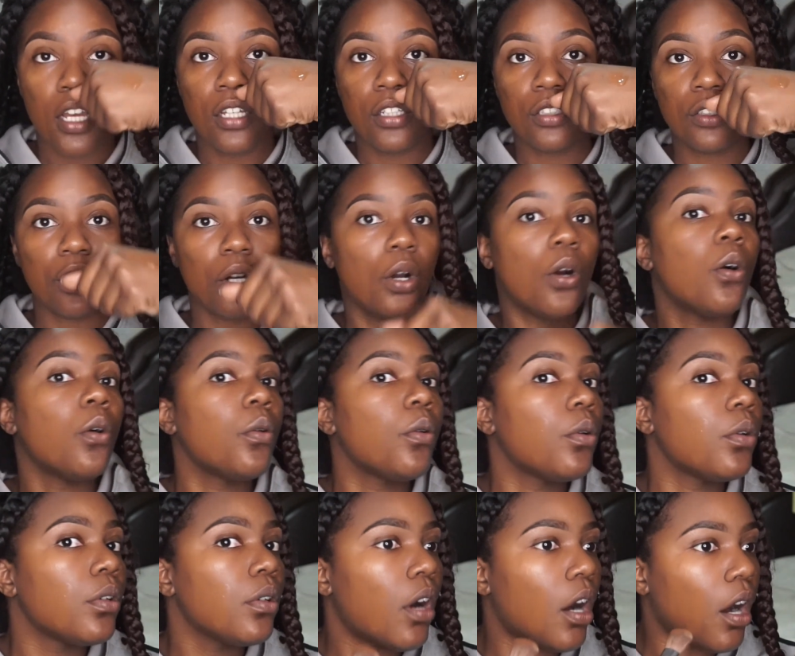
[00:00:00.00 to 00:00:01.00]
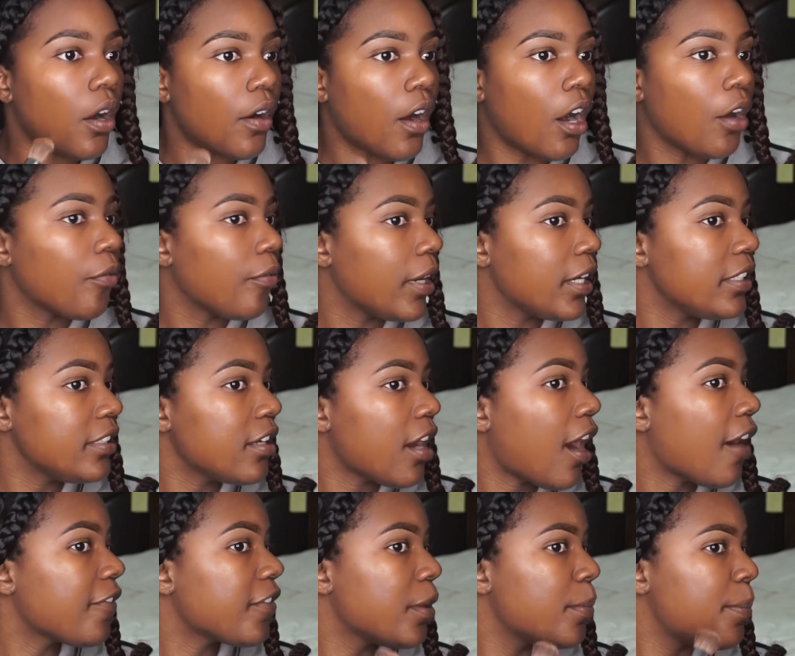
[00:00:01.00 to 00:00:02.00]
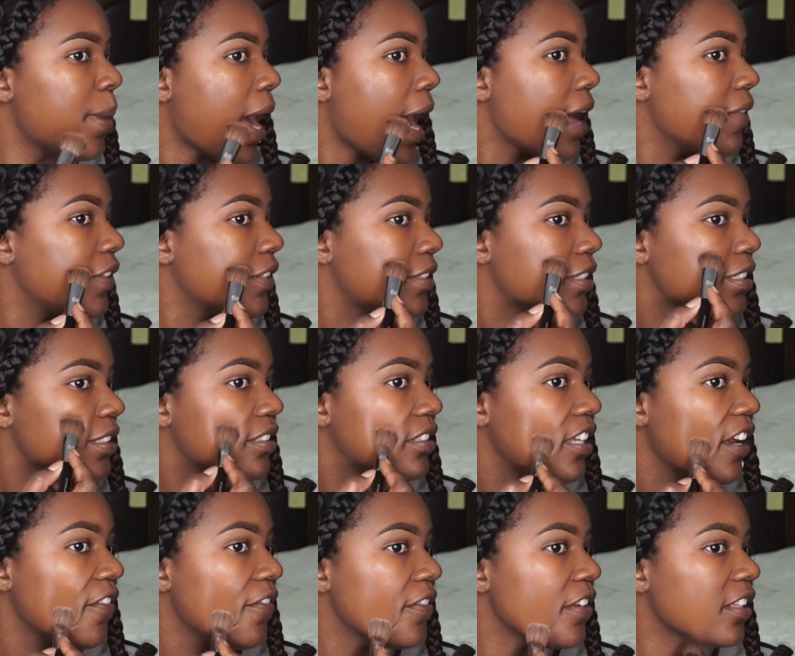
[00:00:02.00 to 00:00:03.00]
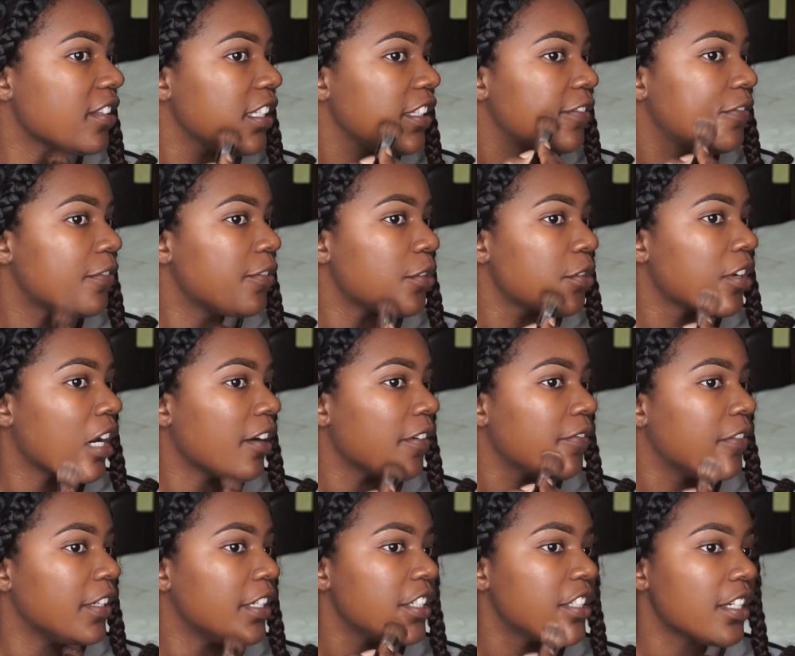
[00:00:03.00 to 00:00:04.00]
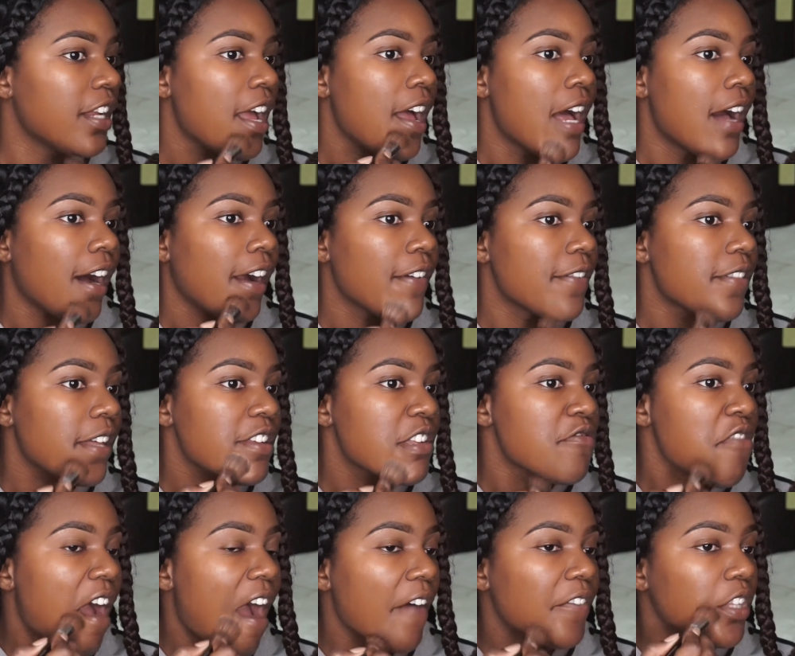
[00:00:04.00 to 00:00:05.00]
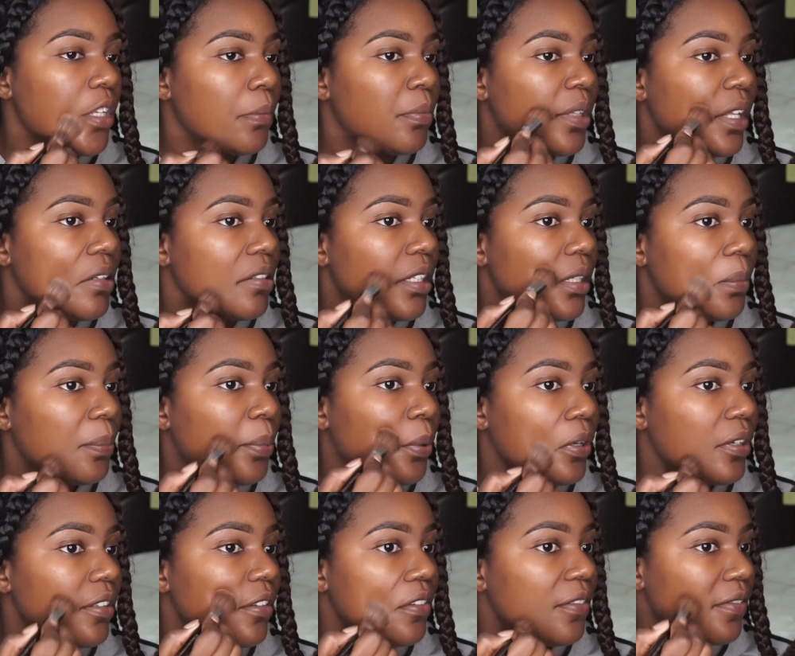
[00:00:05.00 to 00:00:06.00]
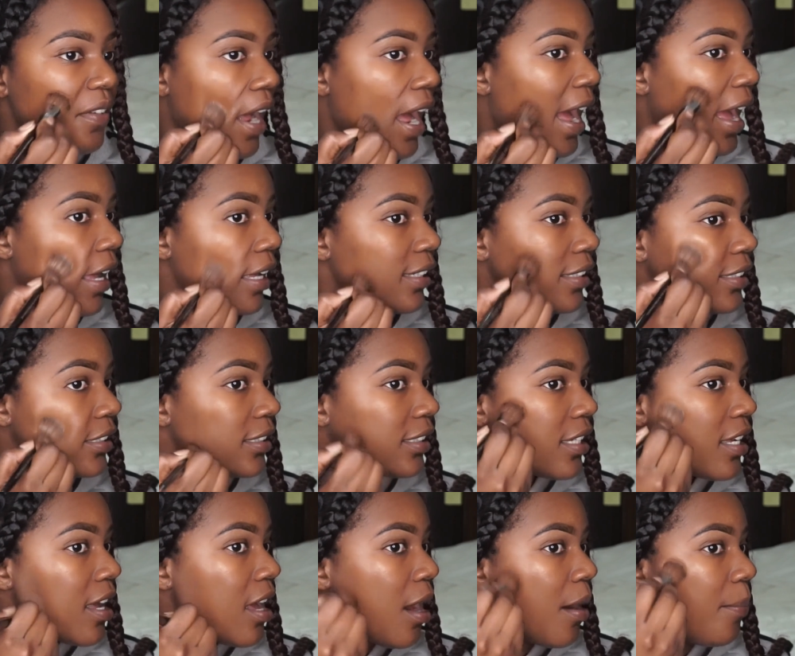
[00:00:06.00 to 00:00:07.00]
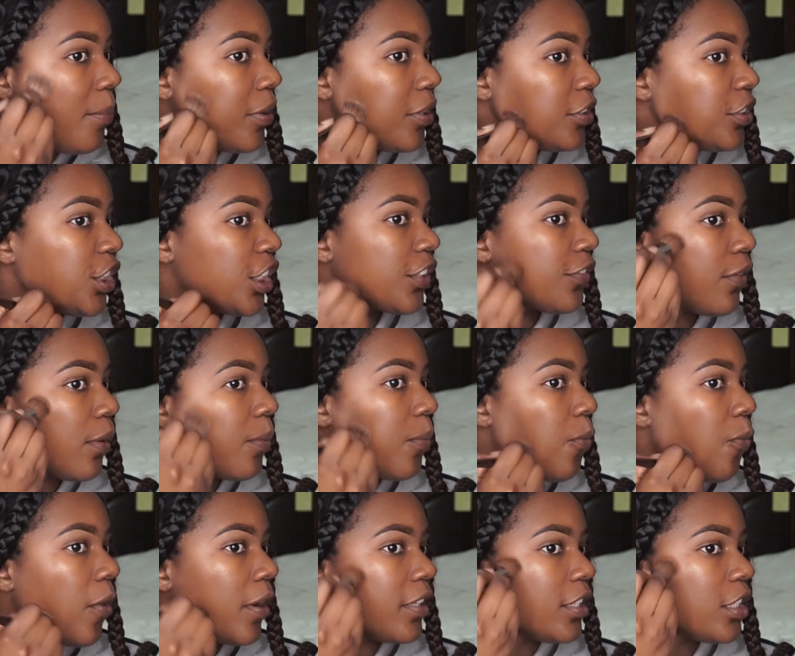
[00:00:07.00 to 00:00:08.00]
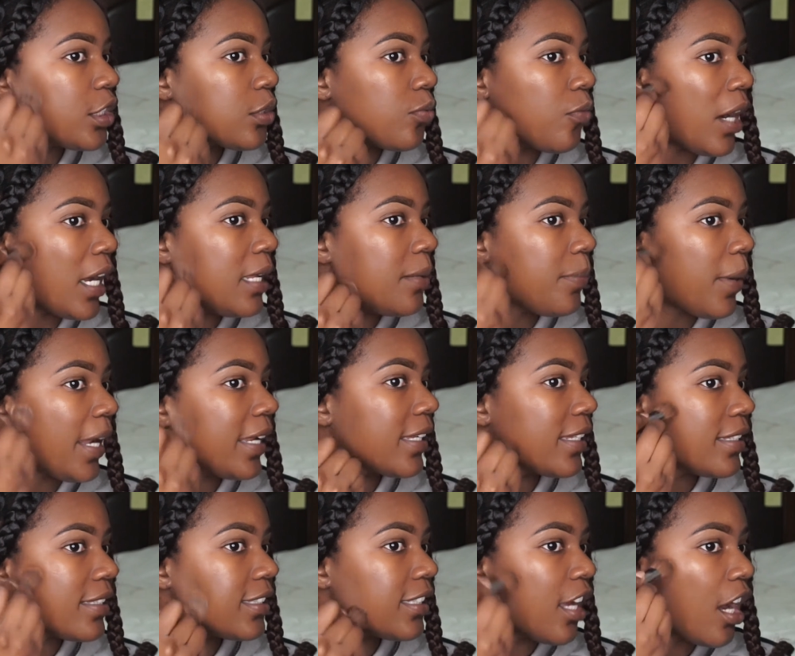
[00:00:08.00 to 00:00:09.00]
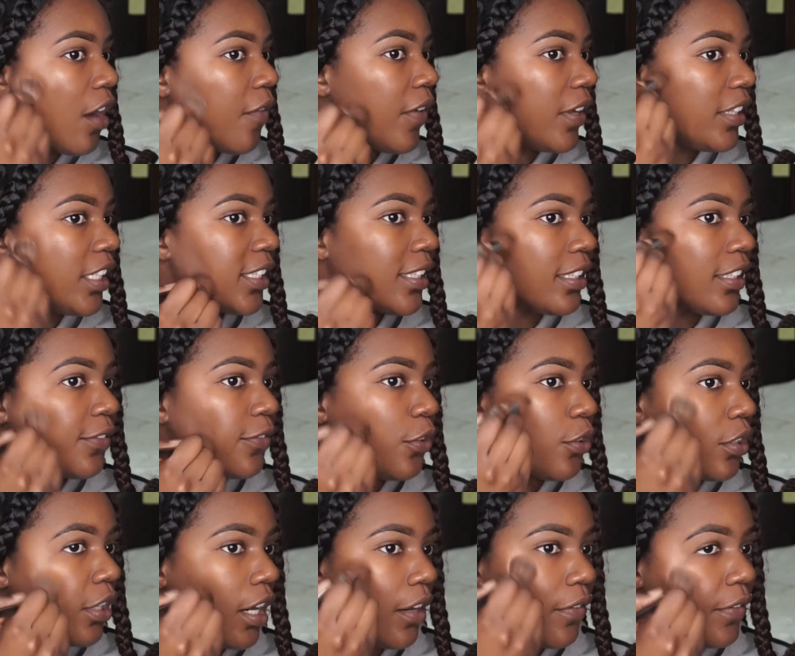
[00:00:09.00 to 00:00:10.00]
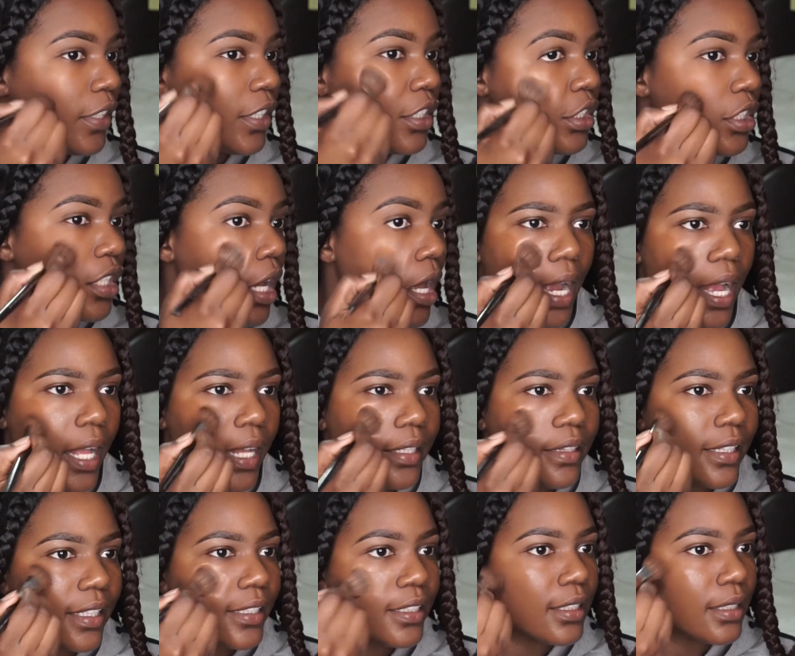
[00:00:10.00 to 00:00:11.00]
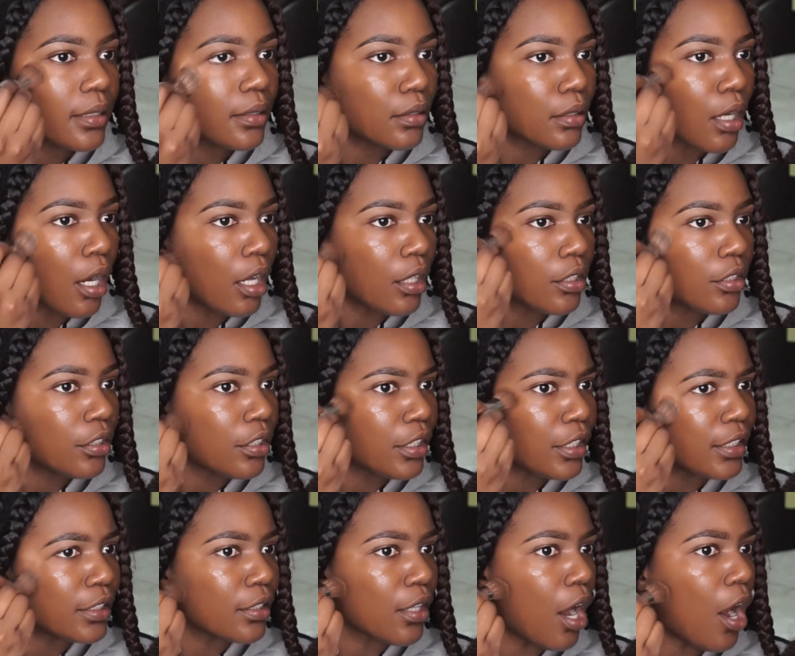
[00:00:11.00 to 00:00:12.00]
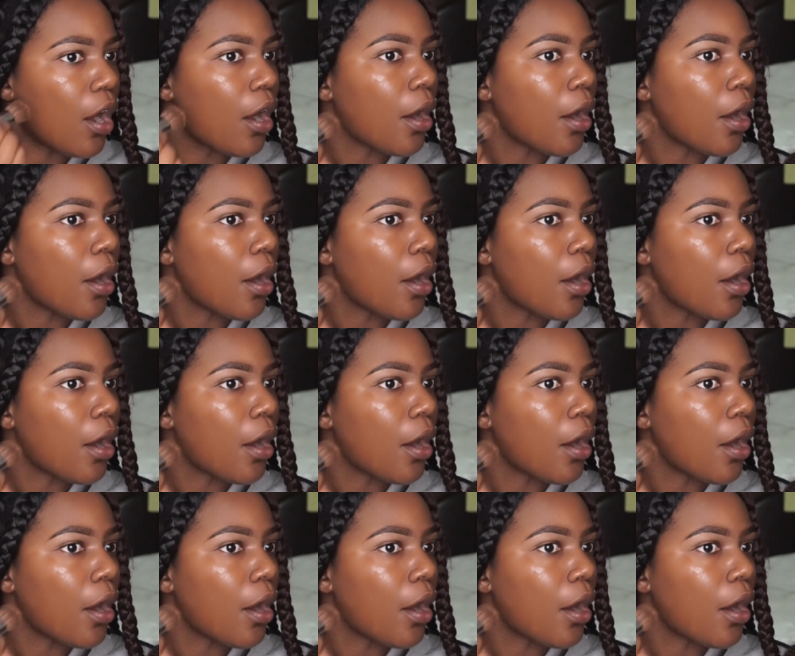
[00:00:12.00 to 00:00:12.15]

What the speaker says: So already off the bat, this is definitely full coverage. I feel like you have to blend it pretty fast, but just from one swipe, I can tell that this is full coverage. And this color is